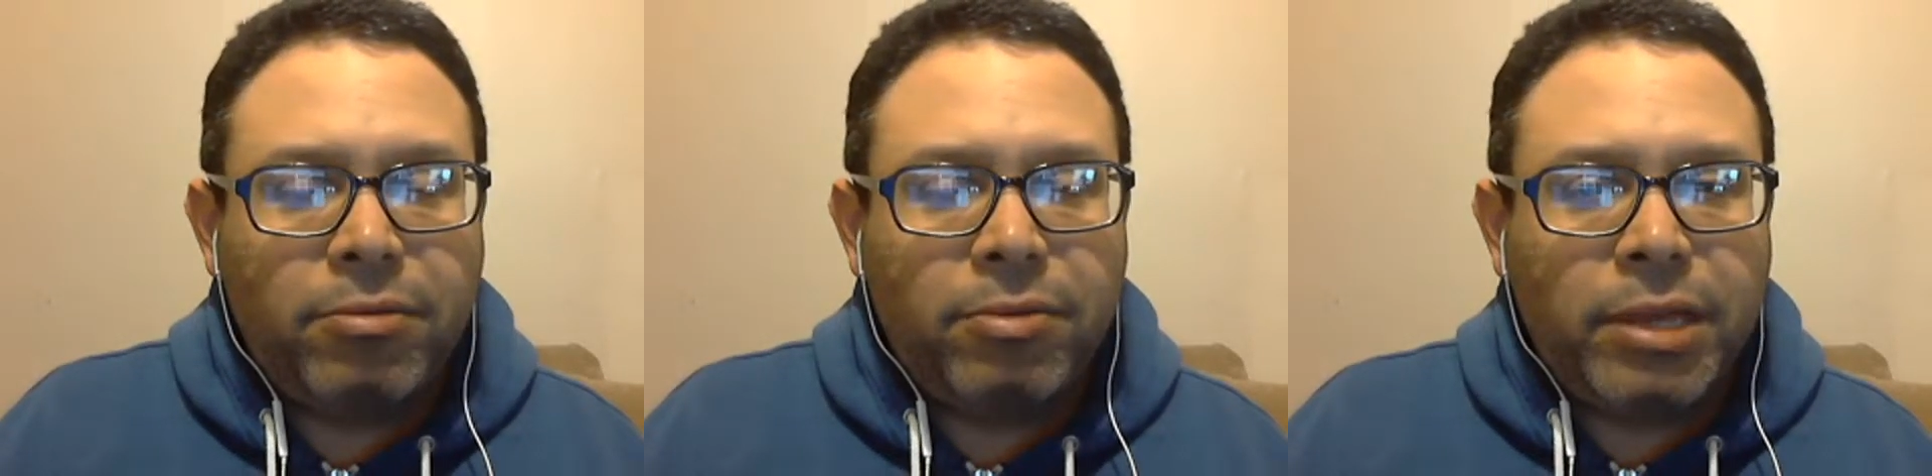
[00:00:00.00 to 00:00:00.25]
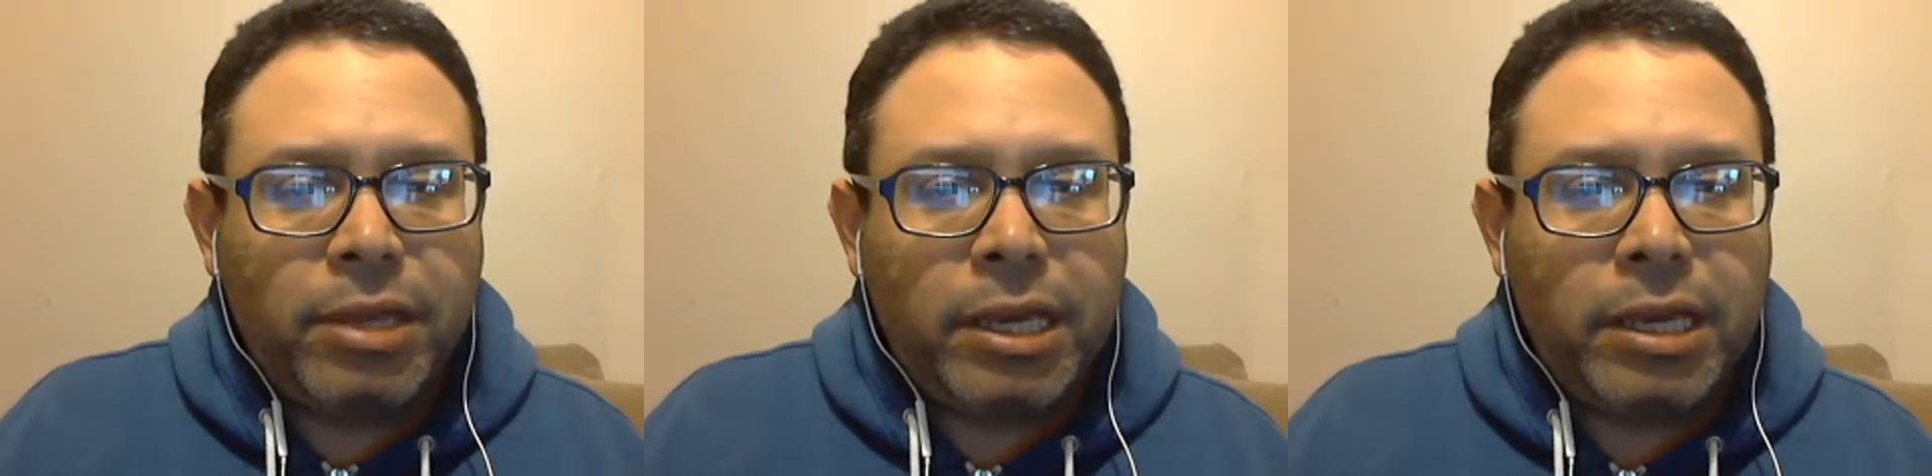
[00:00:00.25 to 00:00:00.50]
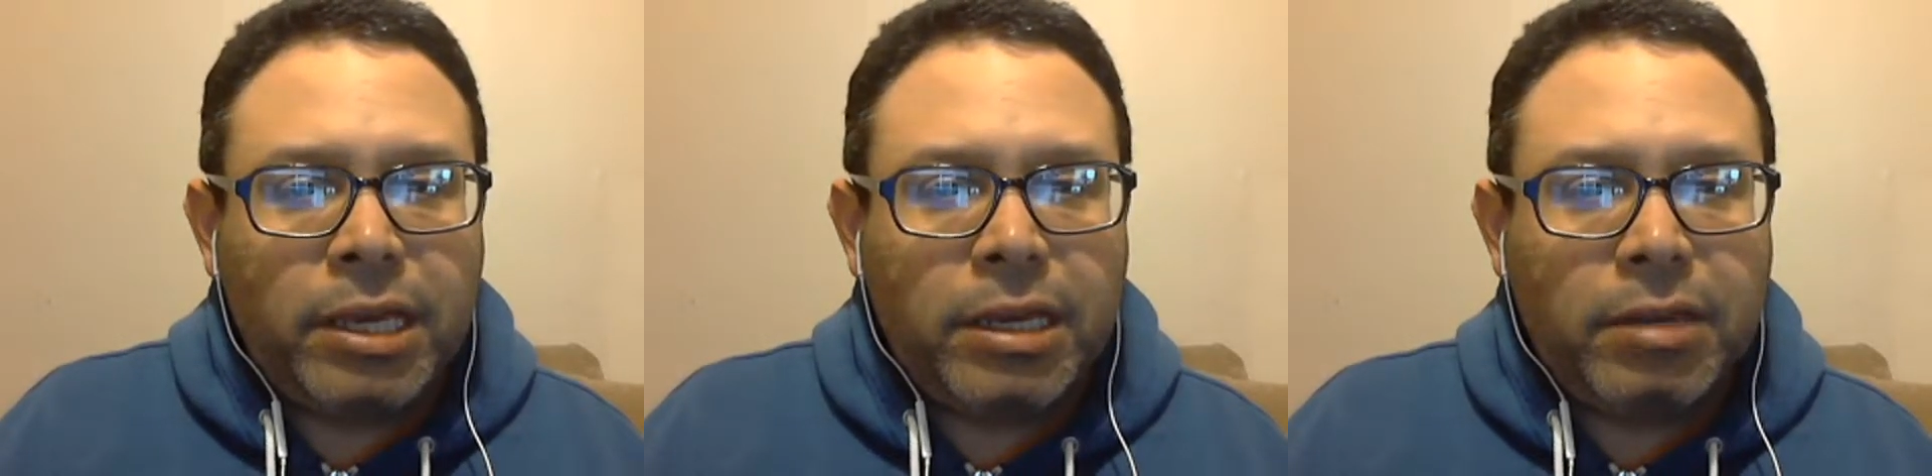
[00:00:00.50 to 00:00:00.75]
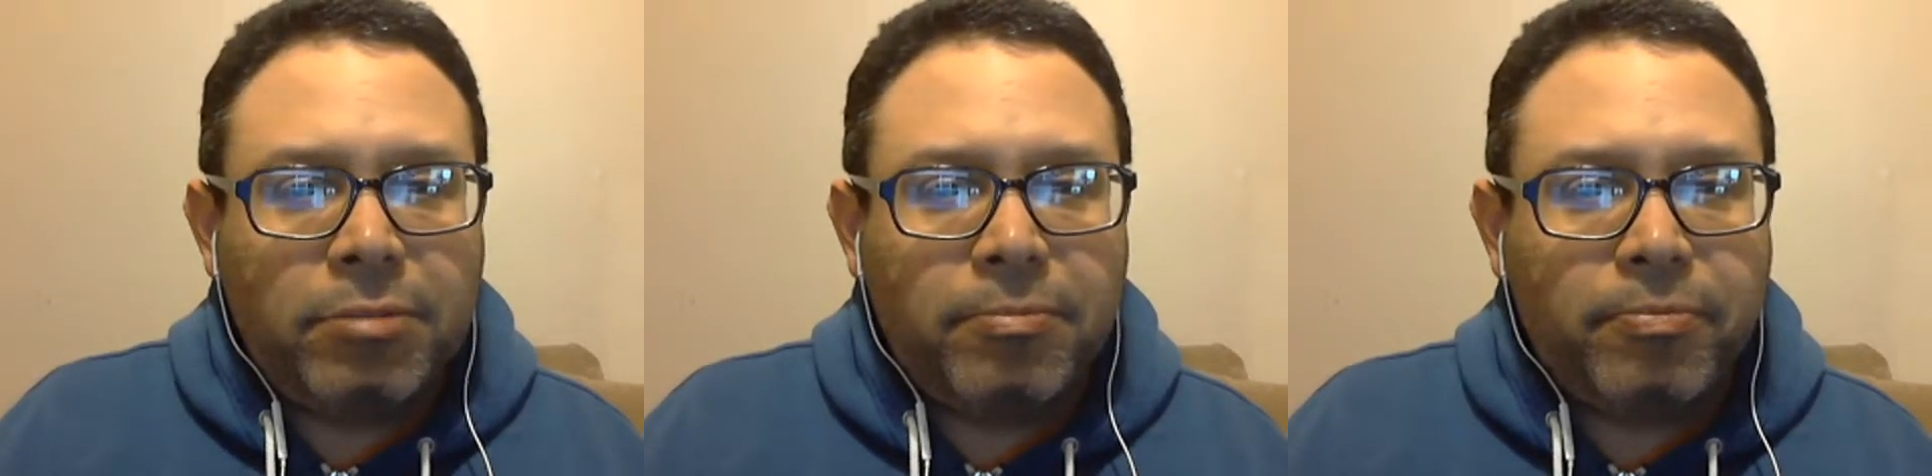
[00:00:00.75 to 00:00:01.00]

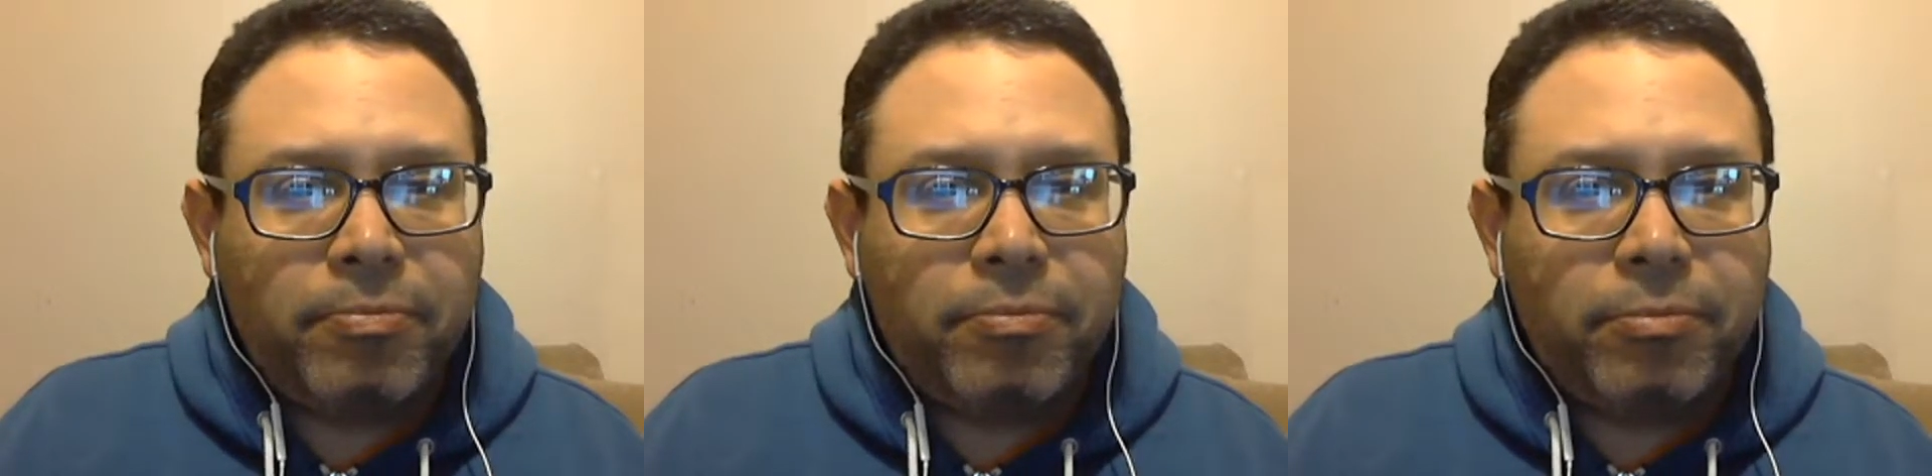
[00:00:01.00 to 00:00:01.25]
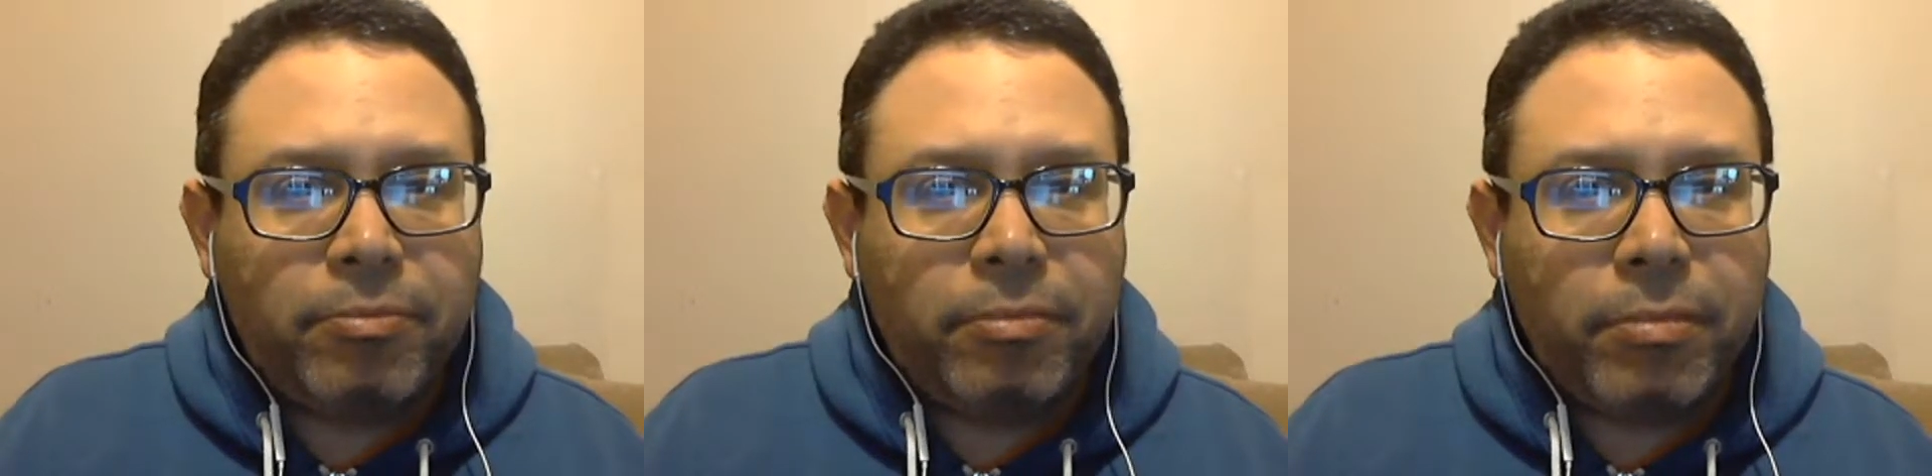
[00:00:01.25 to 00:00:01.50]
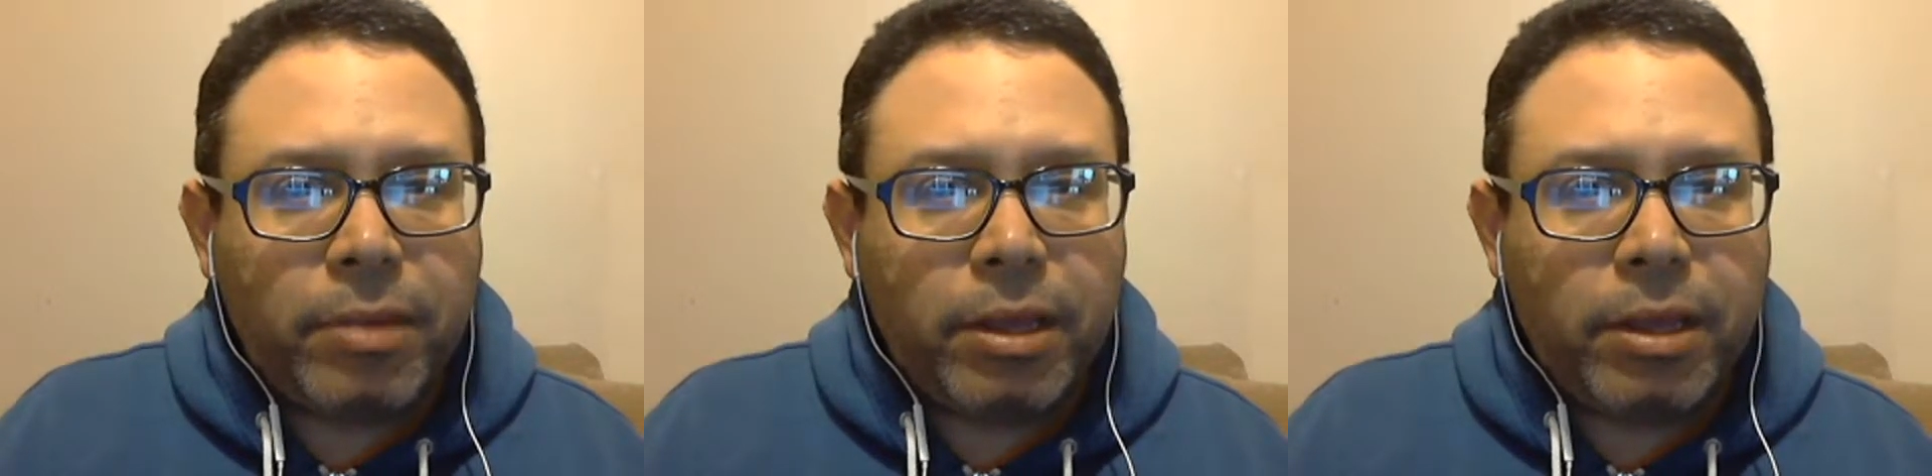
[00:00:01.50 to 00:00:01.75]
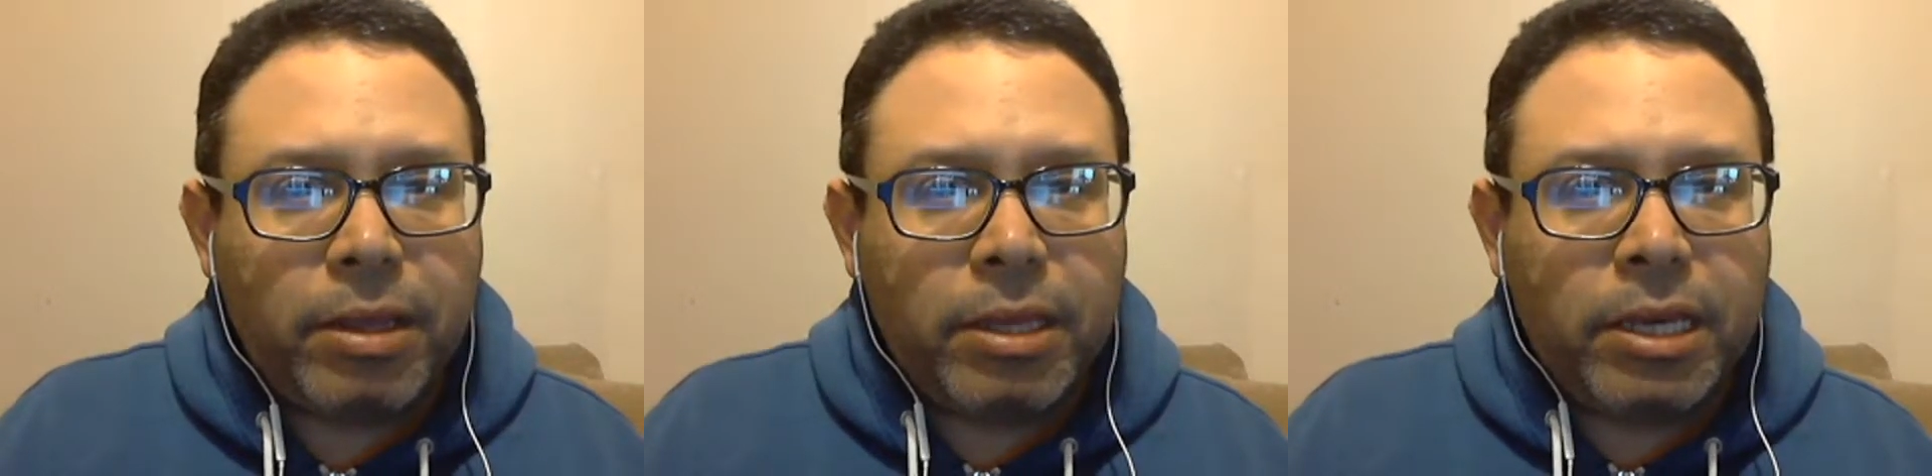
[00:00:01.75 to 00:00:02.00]

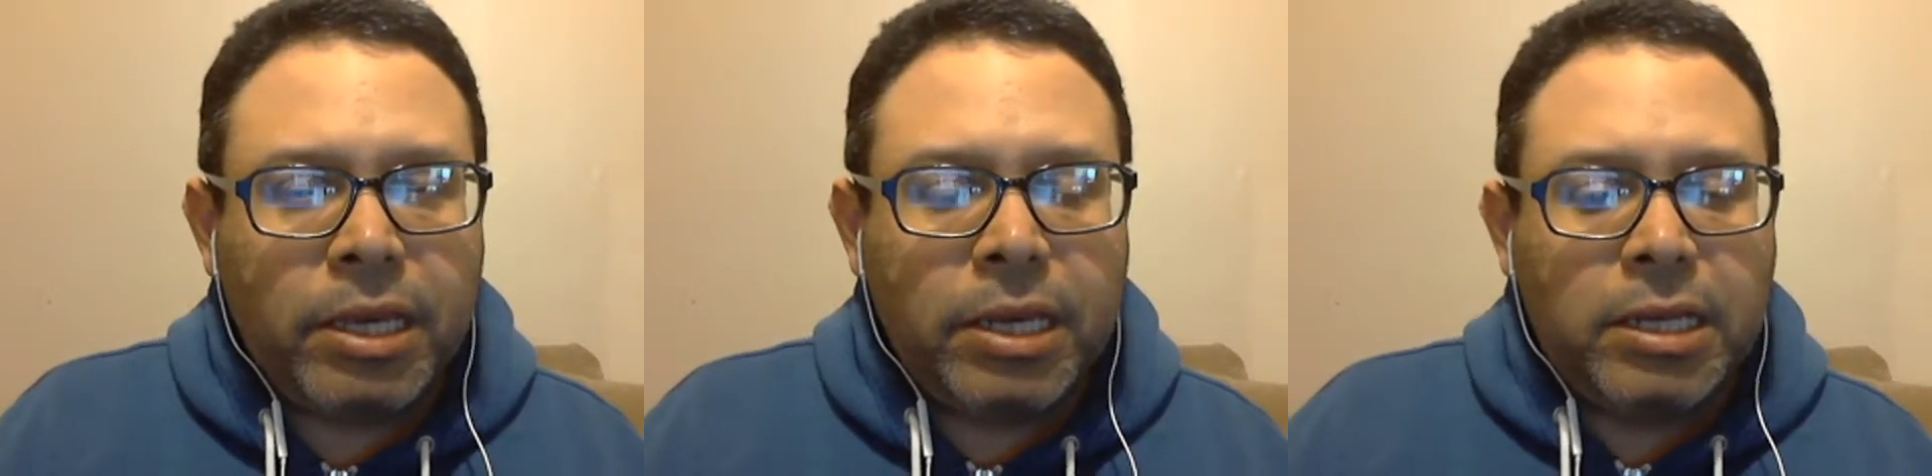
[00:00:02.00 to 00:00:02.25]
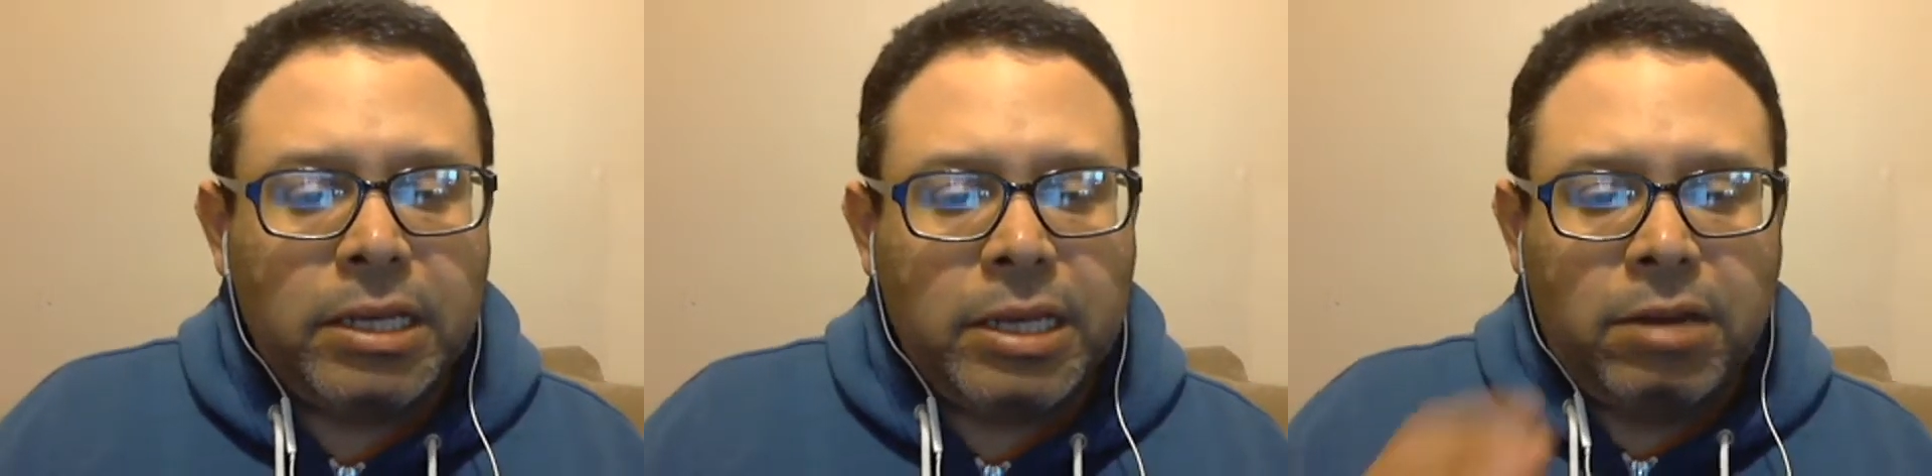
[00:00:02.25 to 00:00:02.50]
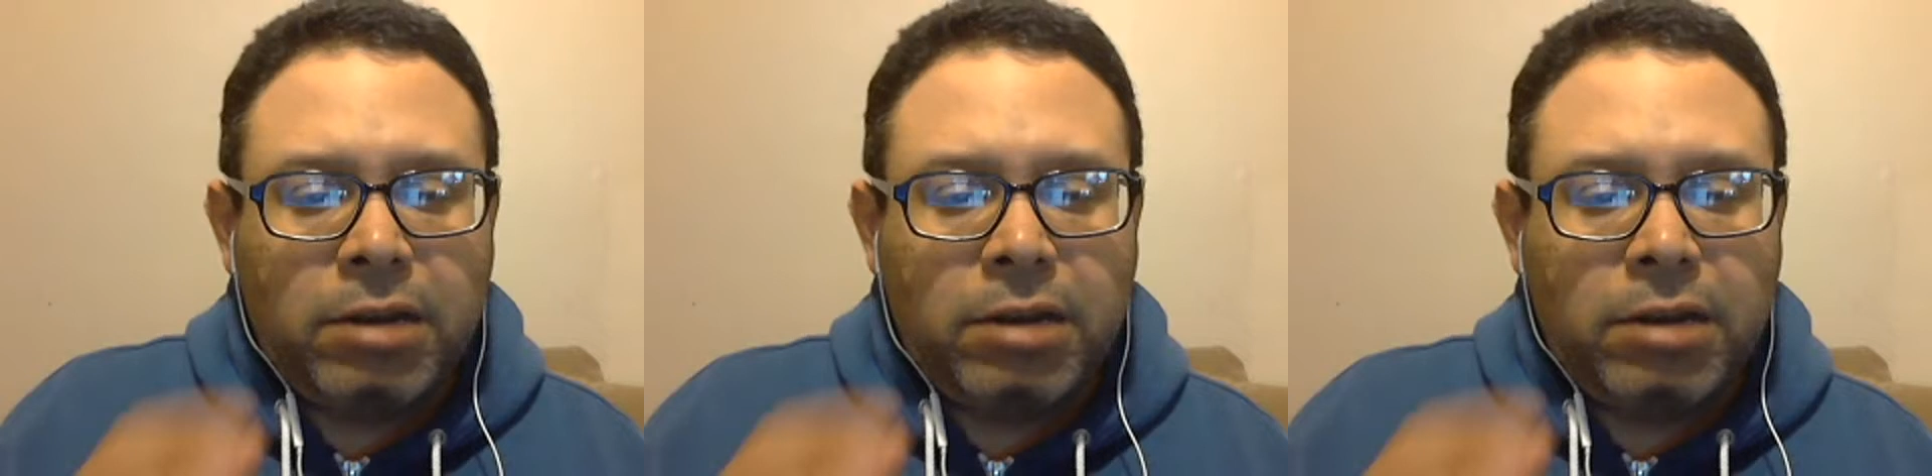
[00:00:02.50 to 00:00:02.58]
not